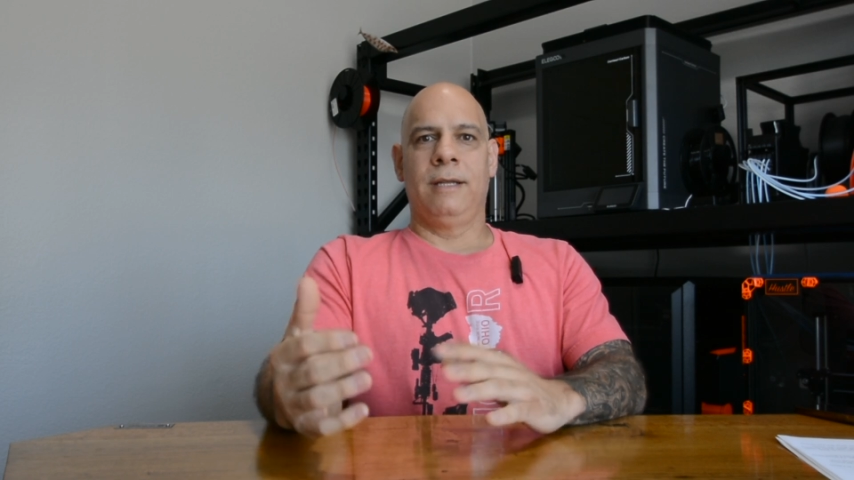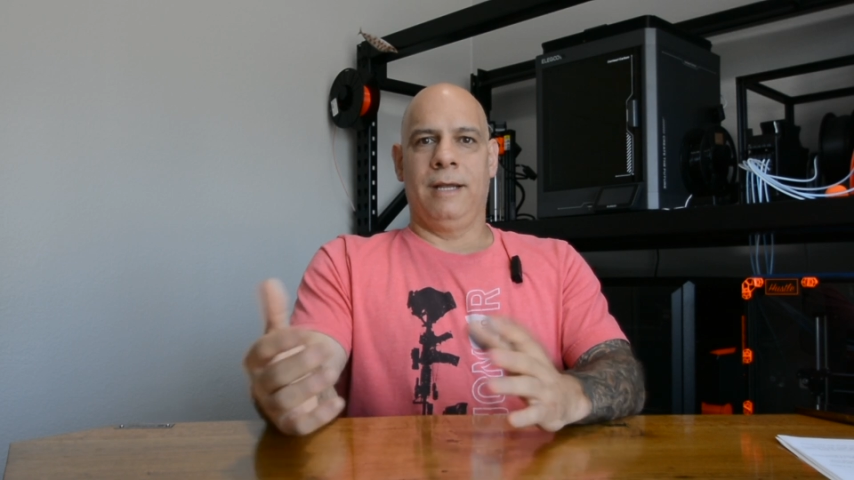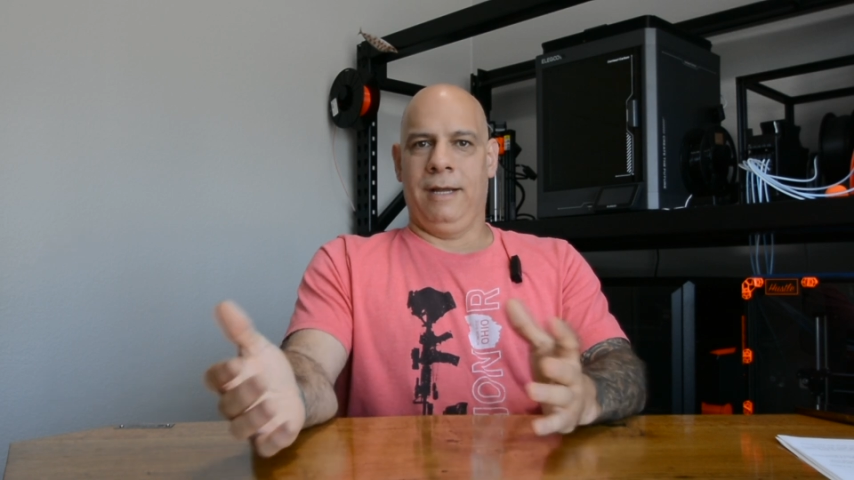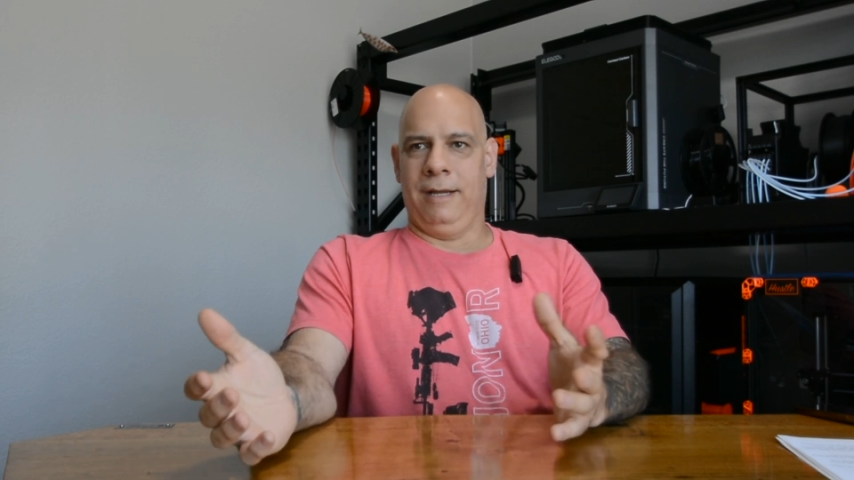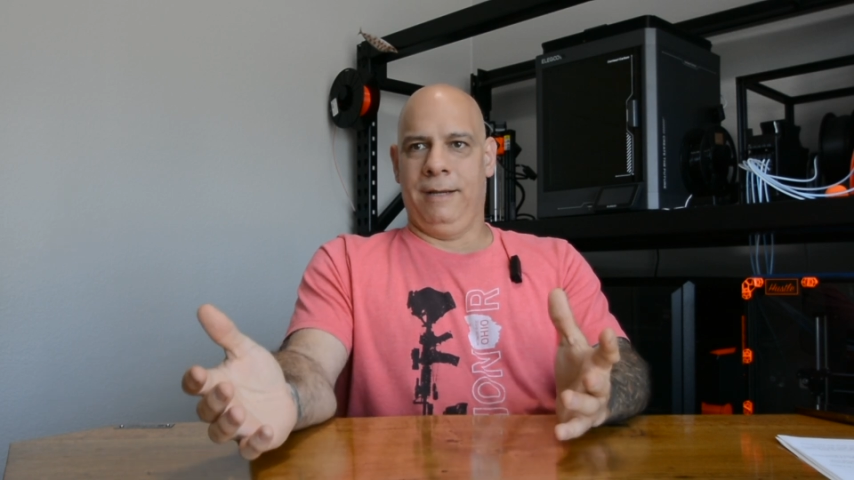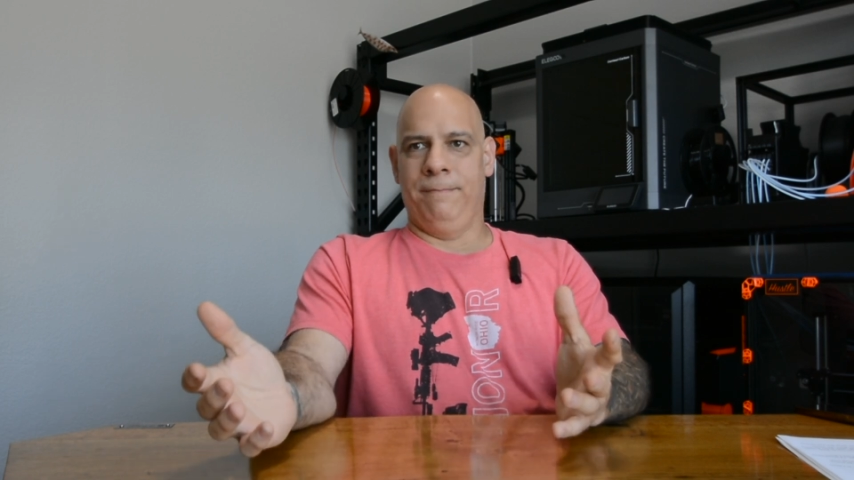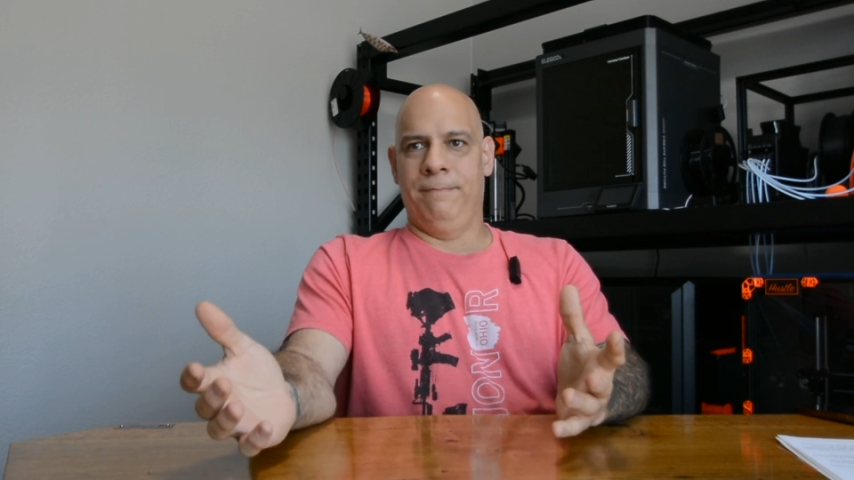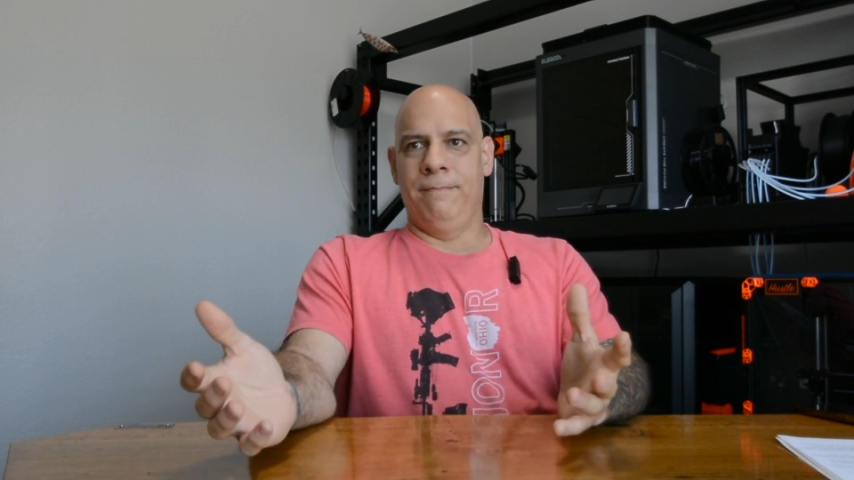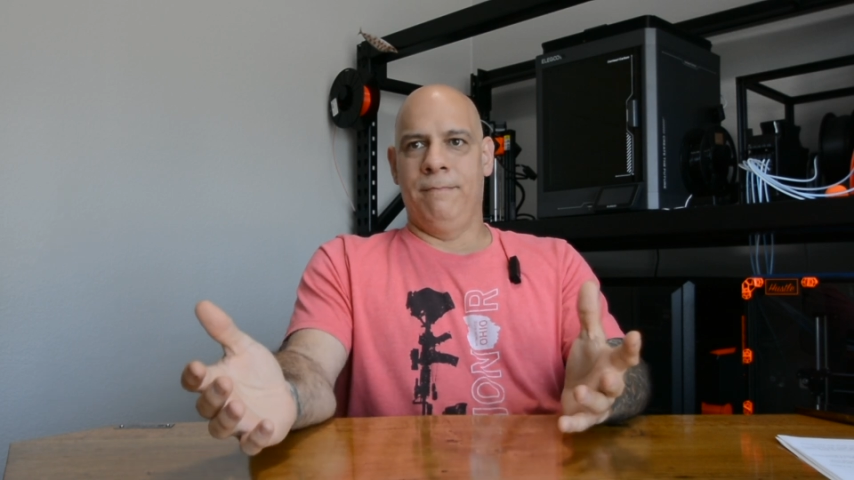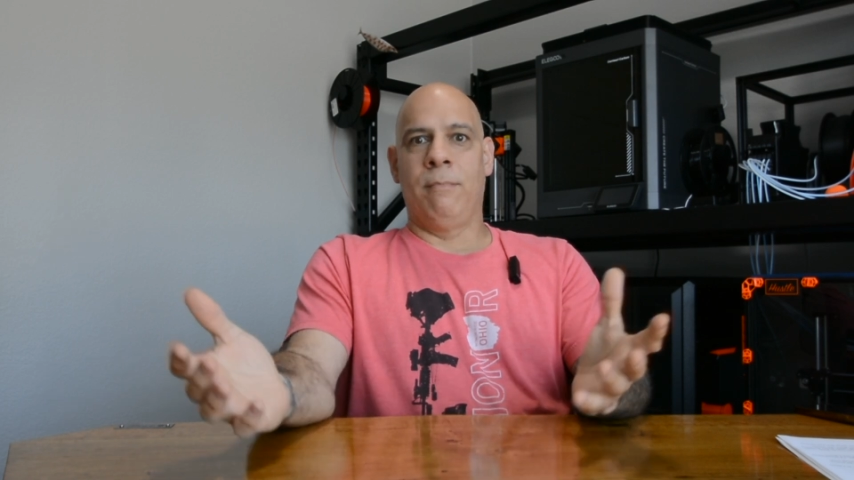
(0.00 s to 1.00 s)

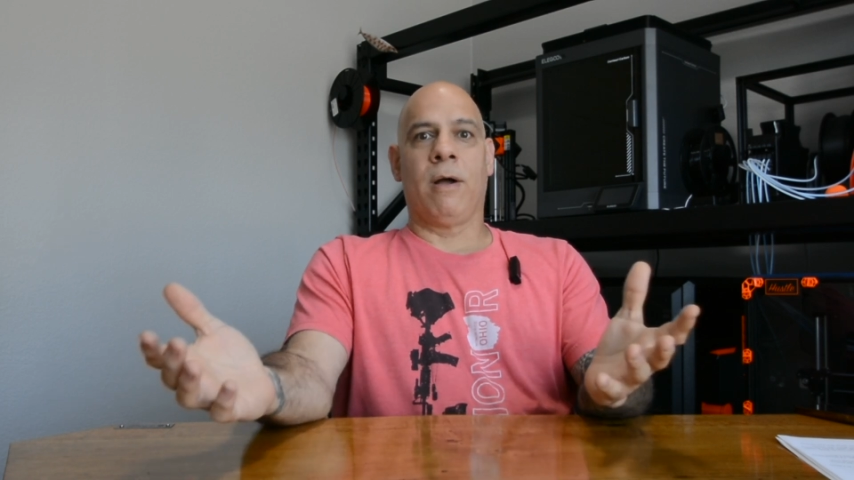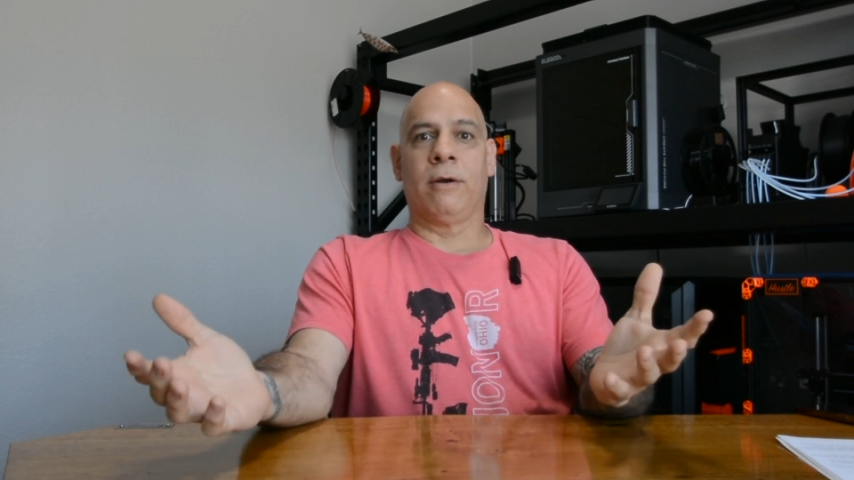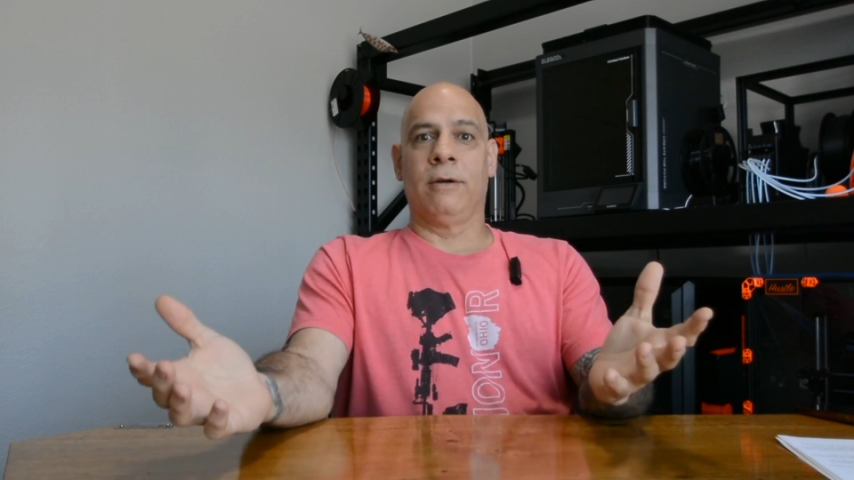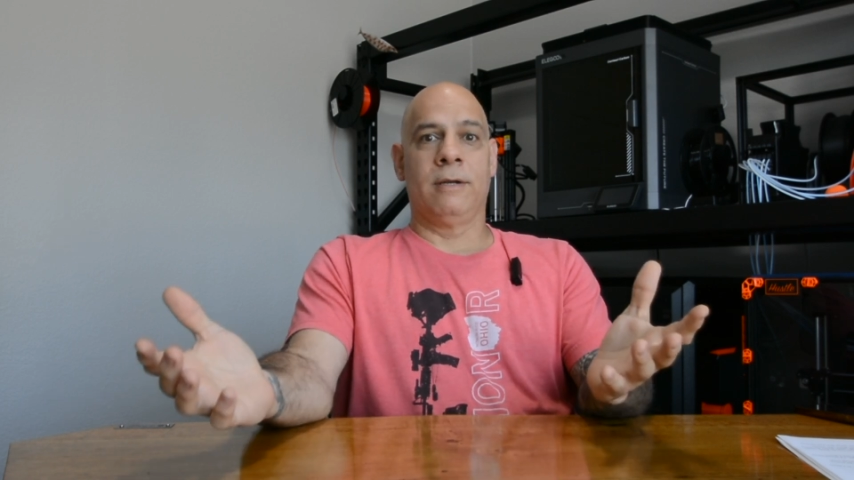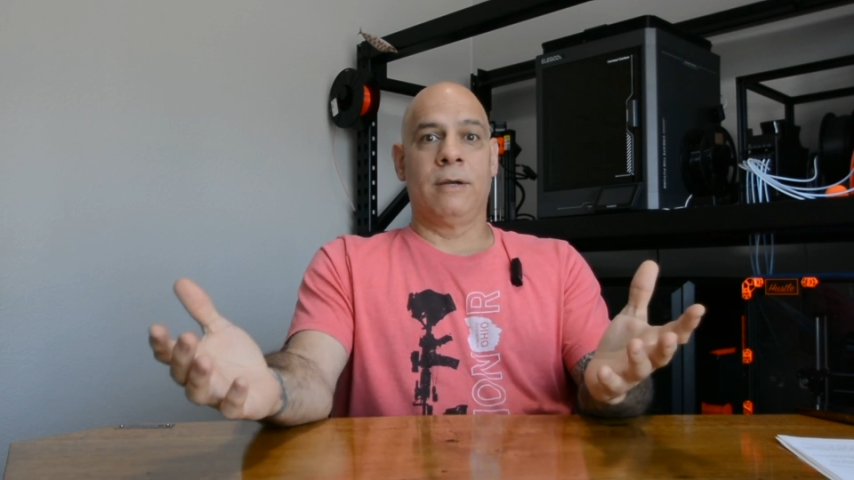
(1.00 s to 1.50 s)
modern